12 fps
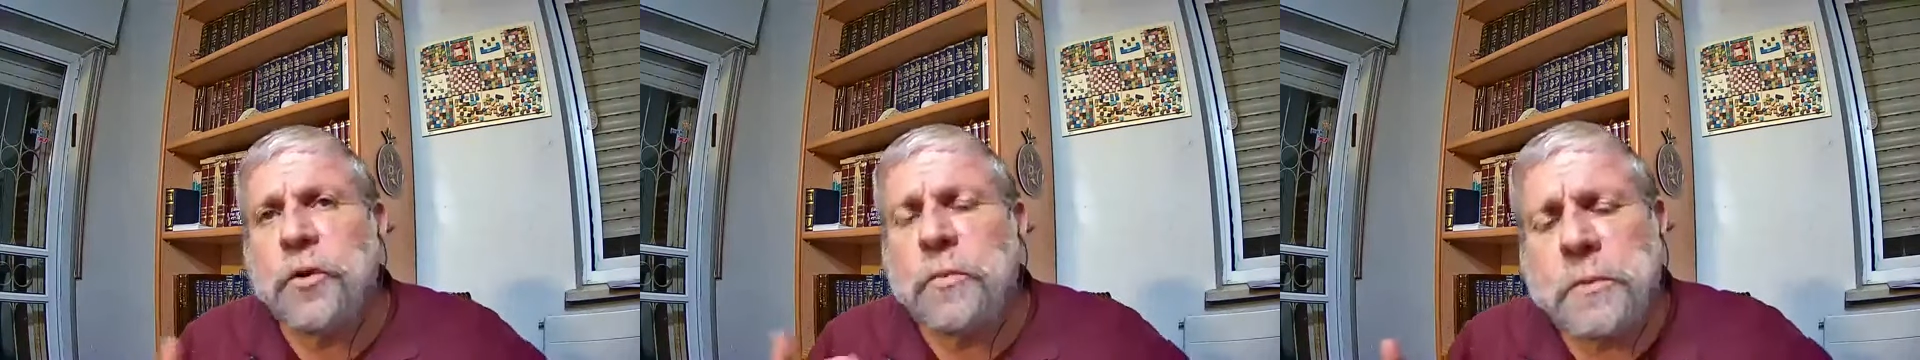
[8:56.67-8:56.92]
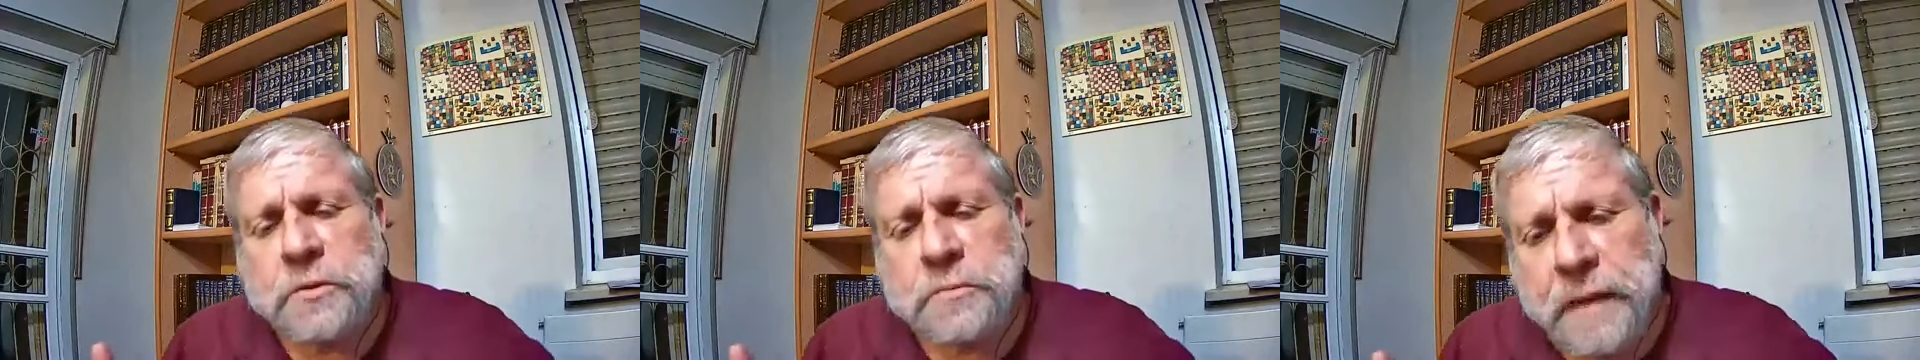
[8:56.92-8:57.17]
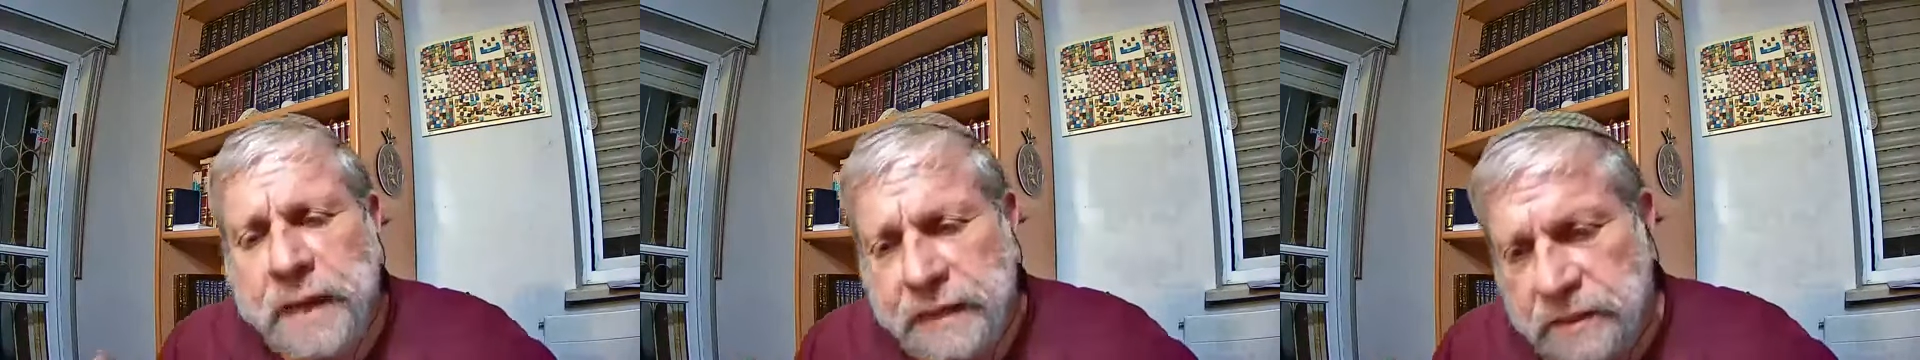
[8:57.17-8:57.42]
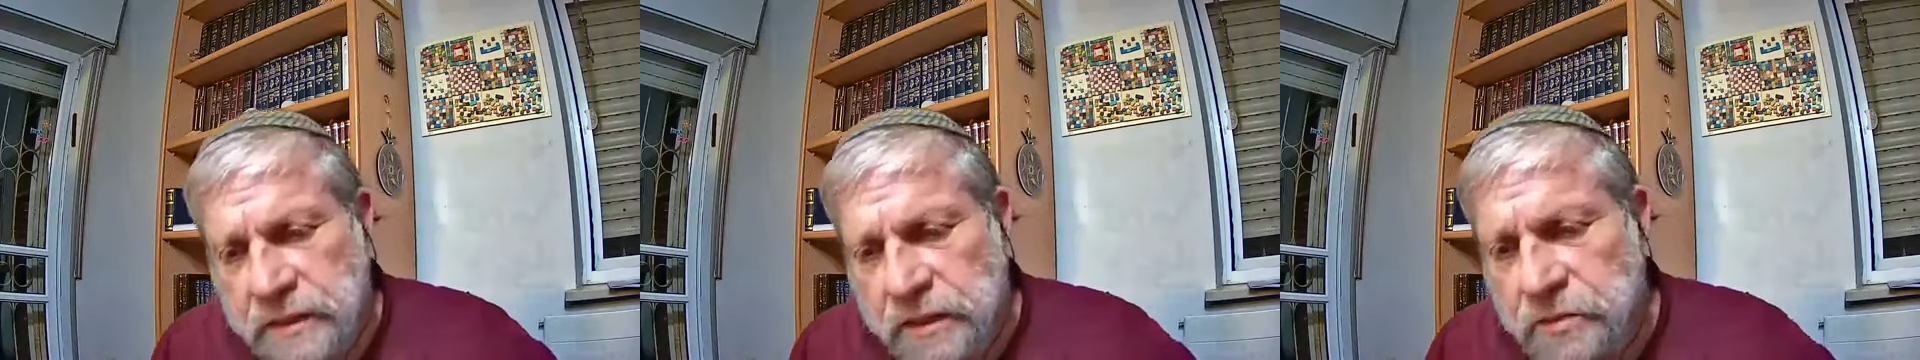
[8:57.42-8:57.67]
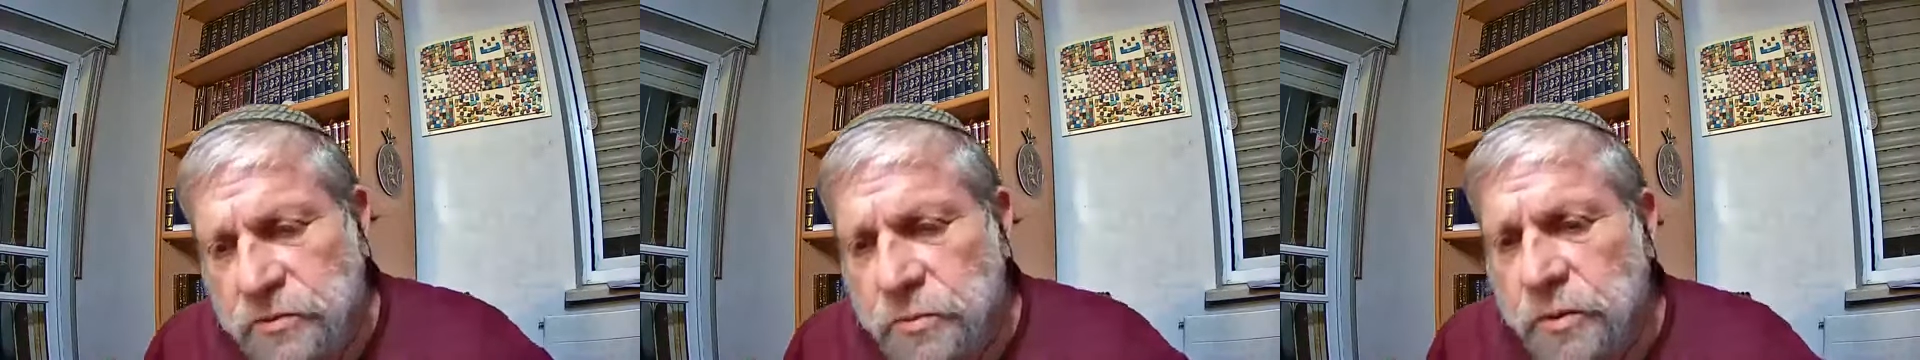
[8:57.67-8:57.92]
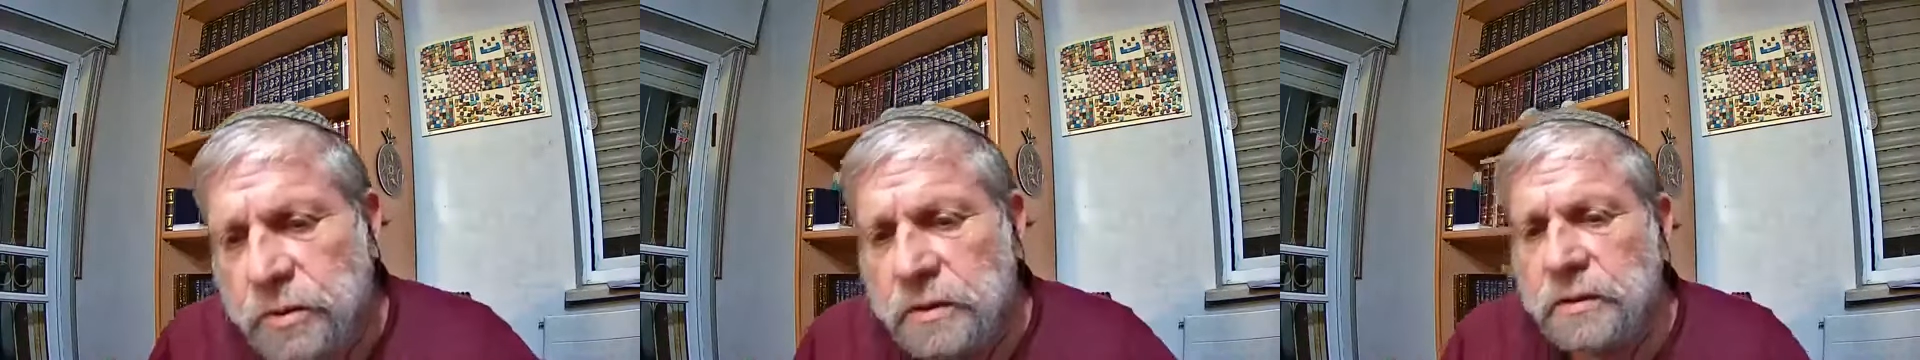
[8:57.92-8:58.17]
purpose back into
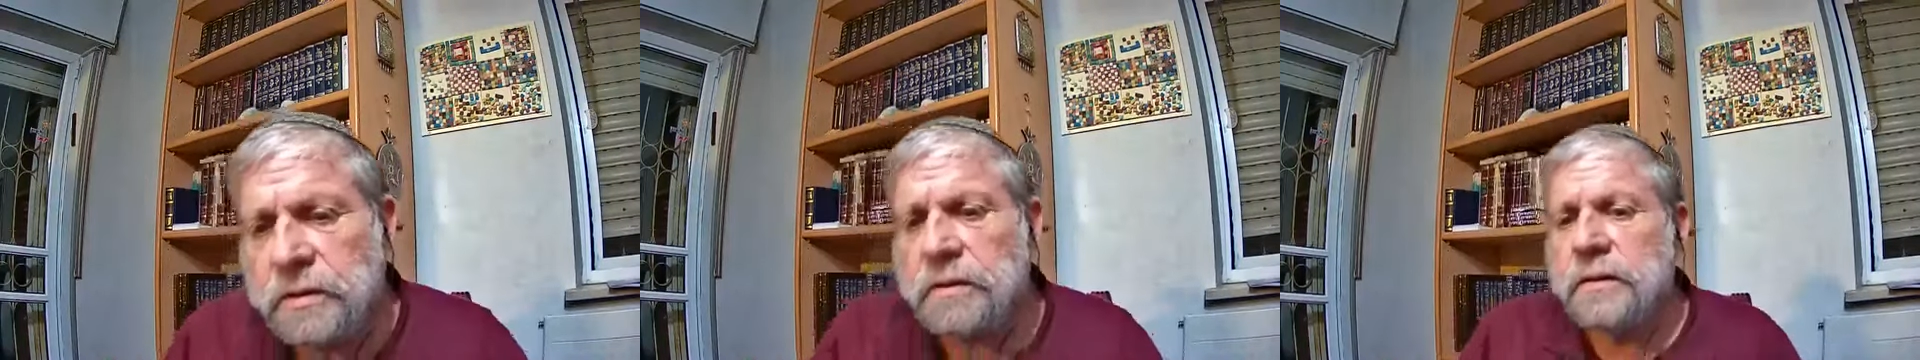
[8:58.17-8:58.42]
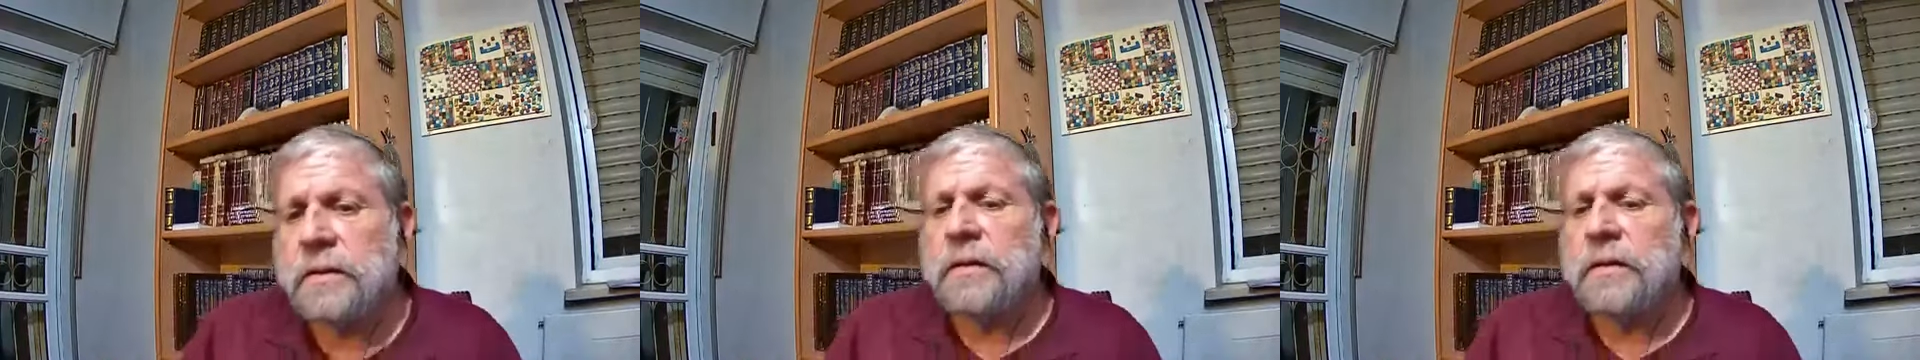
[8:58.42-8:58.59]
this world,